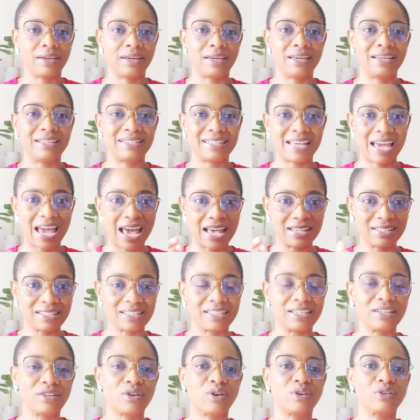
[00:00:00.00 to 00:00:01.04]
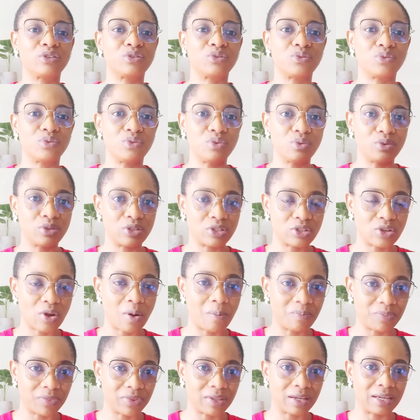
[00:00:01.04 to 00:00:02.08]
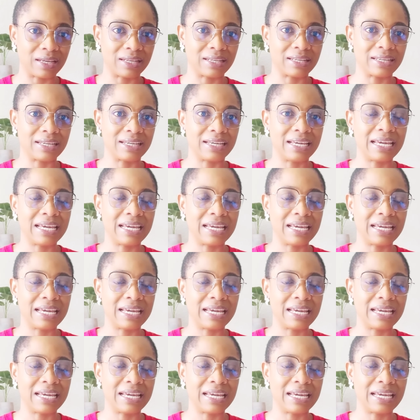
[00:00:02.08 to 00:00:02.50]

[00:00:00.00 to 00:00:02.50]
He's asking us to do something.